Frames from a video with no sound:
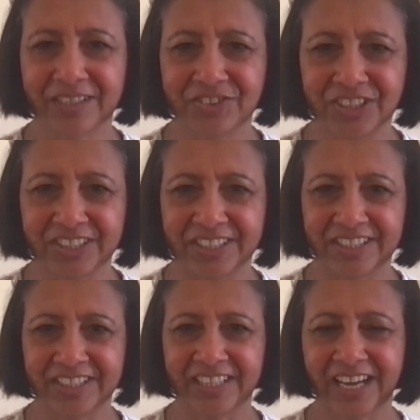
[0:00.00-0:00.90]

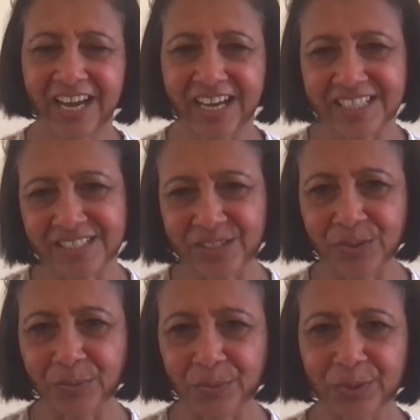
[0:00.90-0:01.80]
chiki as
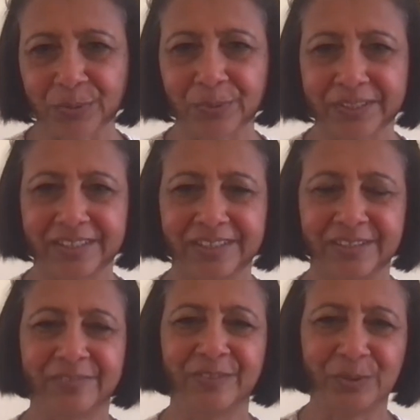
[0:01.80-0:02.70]
you would with
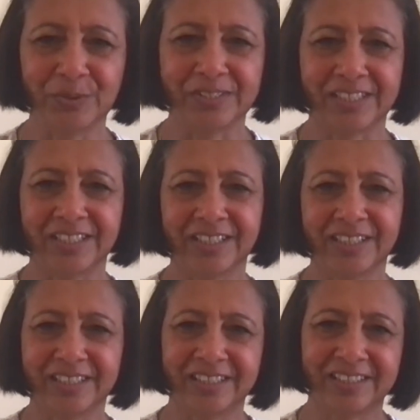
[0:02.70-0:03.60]

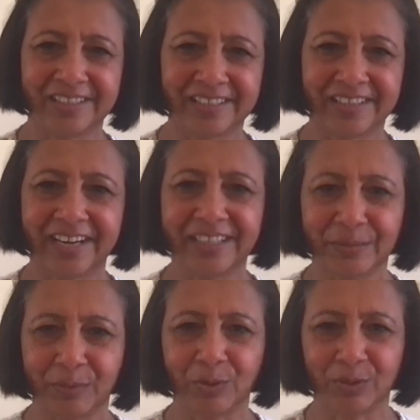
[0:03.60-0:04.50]
using the right
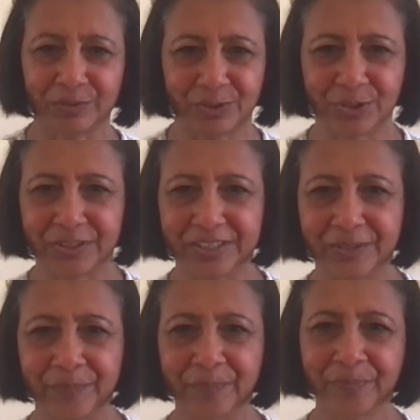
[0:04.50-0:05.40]
amount of sugar.